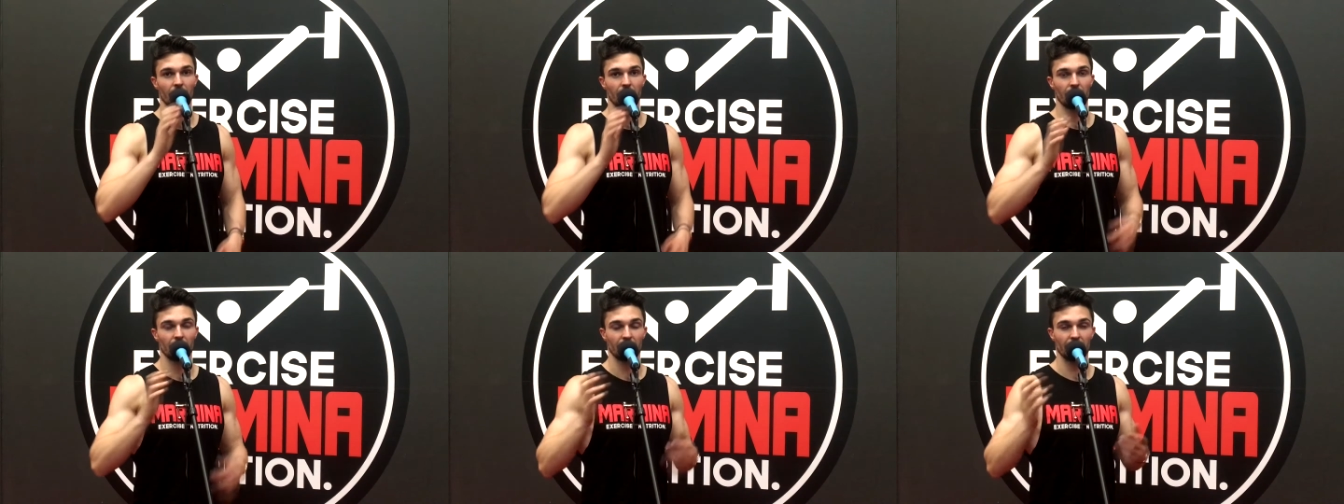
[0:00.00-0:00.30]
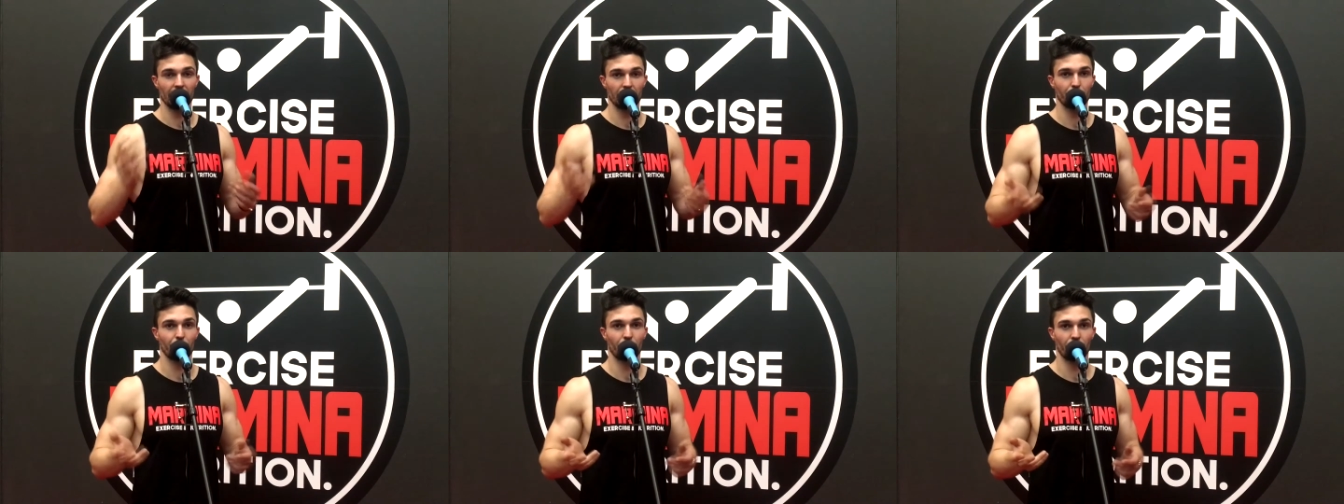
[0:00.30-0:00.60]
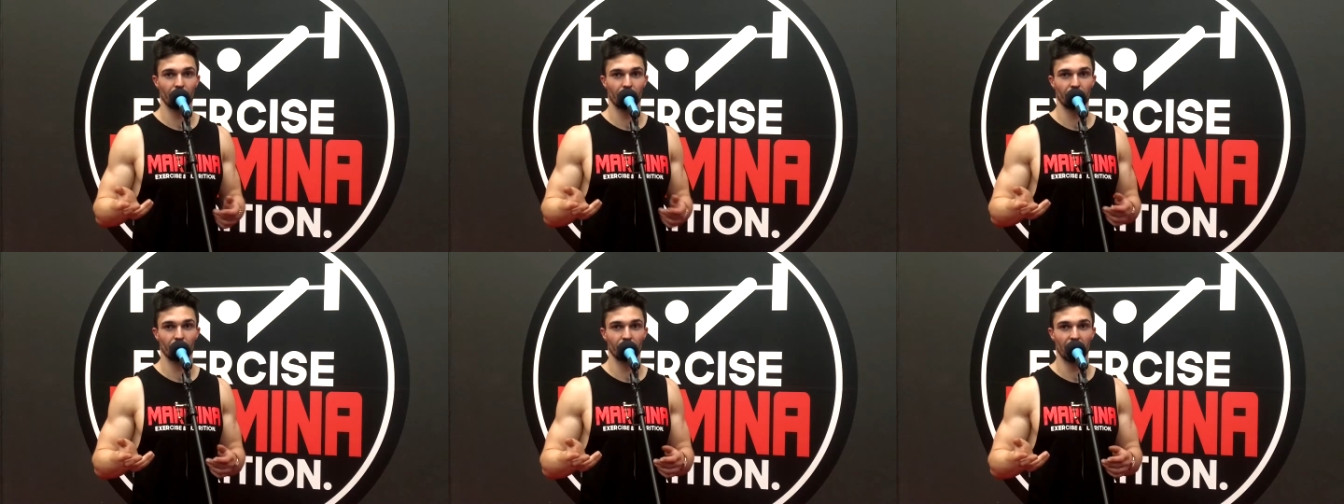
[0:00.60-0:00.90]
The next point
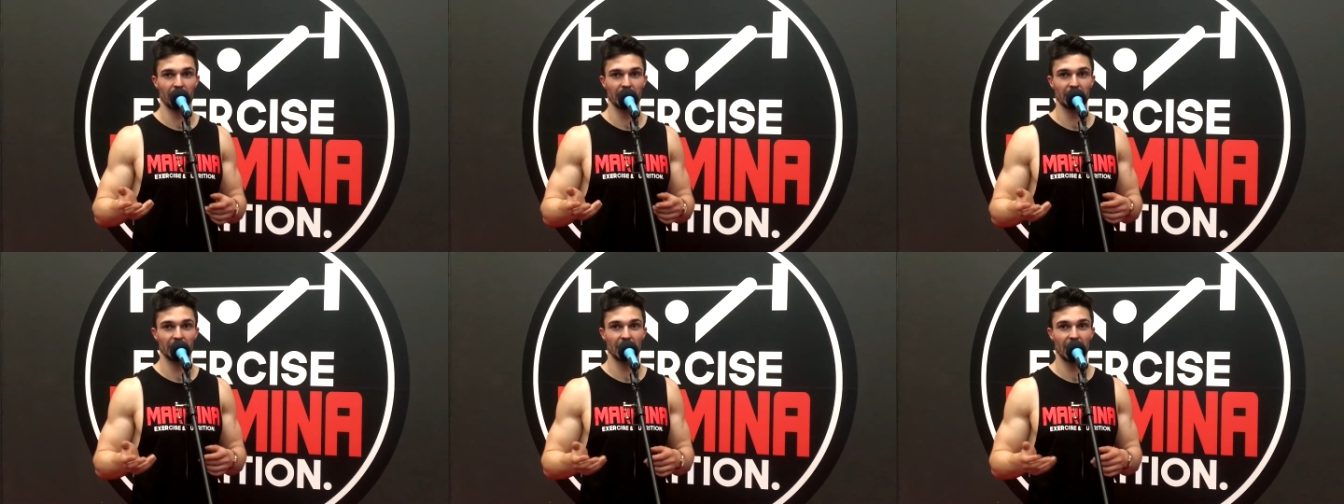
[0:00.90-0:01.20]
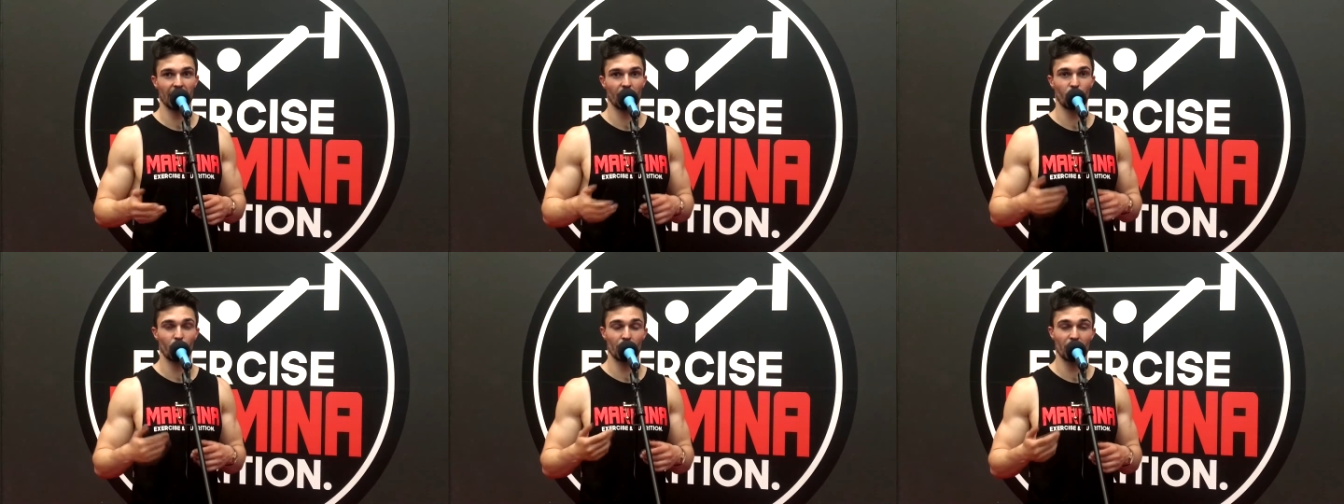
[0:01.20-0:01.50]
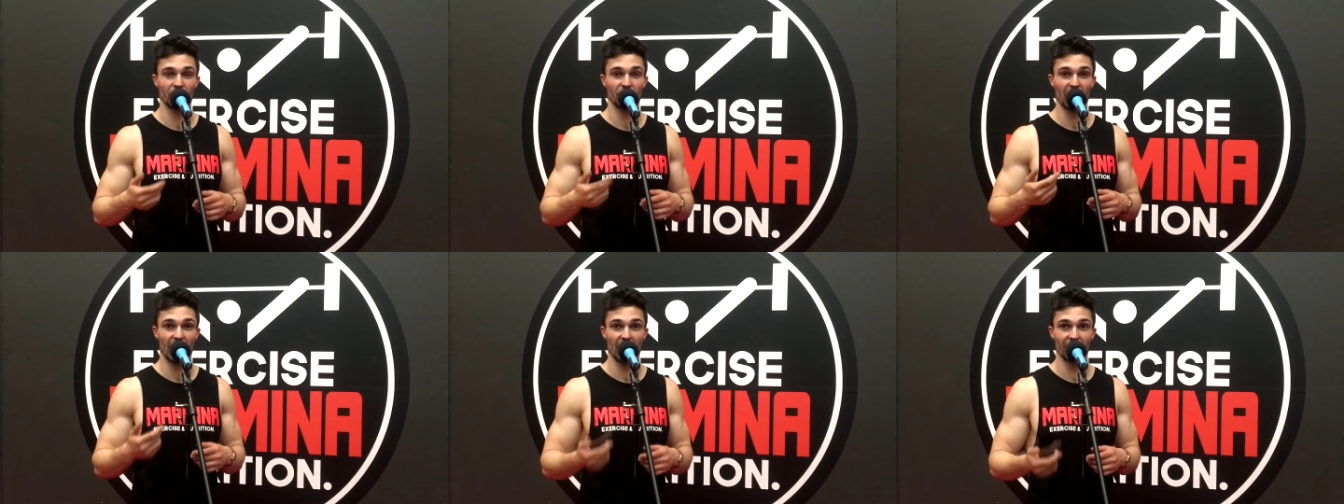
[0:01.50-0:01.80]
I'm going to raise is that
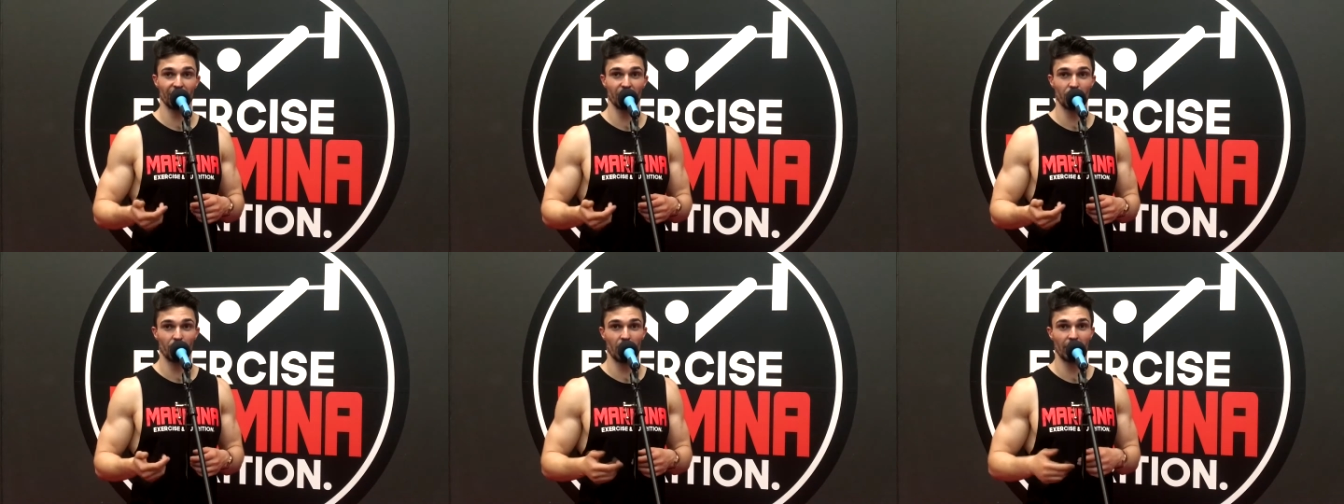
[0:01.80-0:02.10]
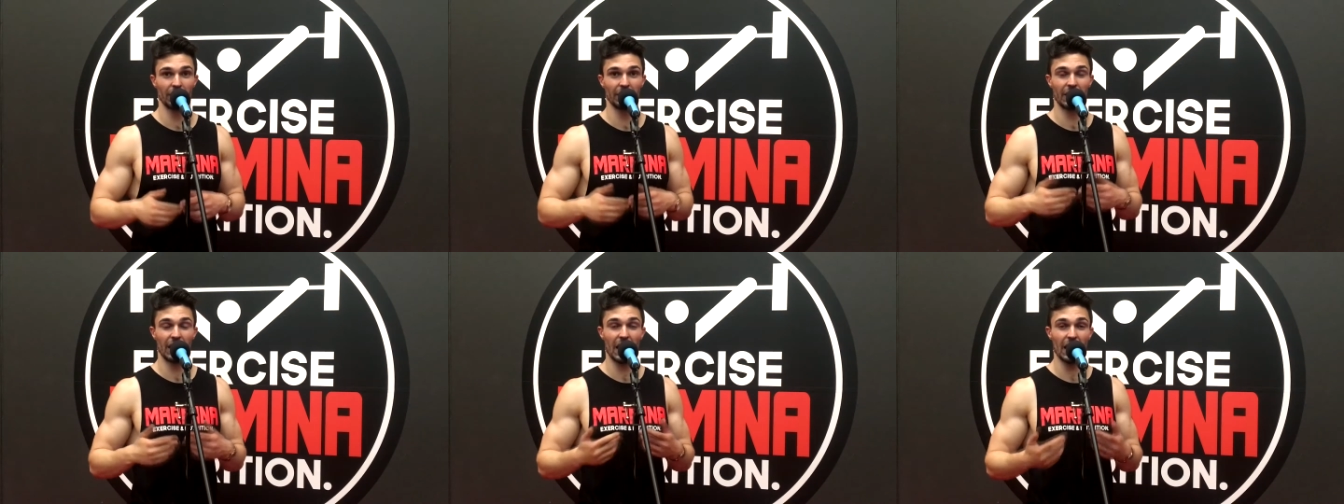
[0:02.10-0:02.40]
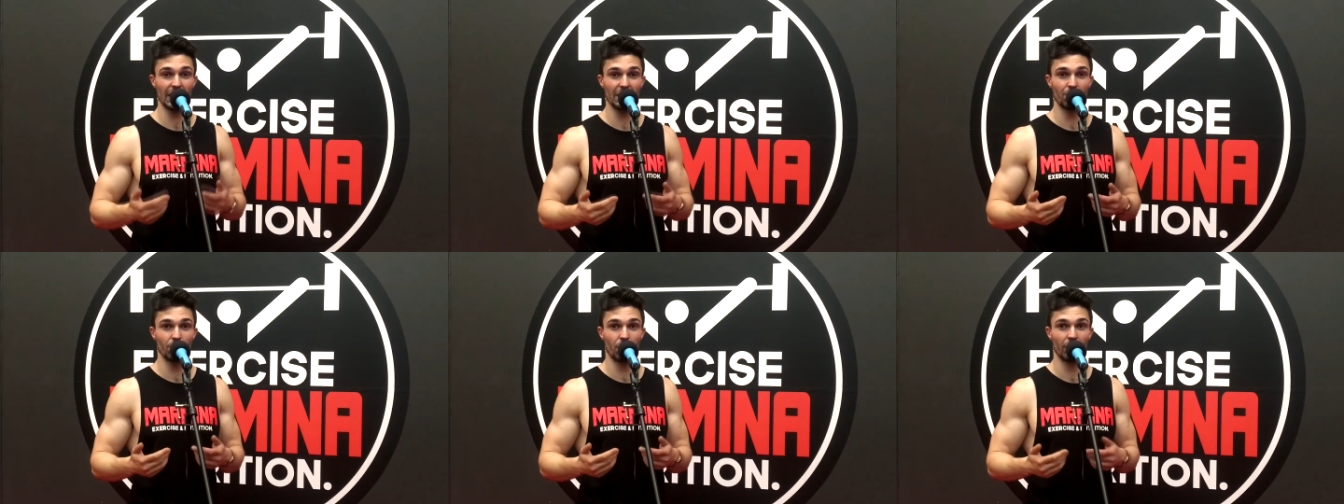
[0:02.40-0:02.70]
almost everyone and
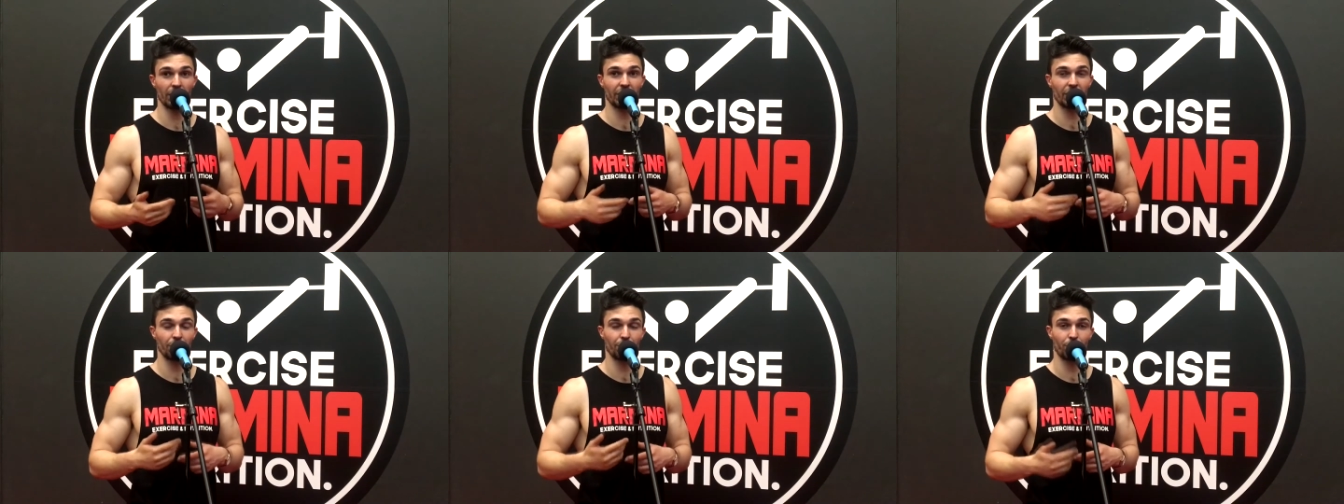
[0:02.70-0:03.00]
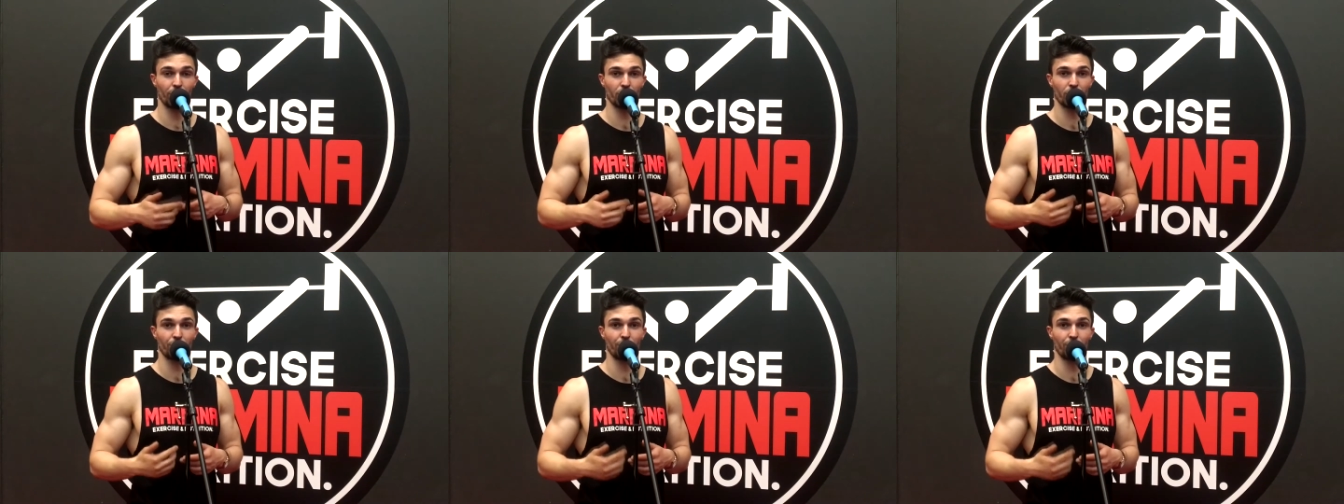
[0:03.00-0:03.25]
anyone can push,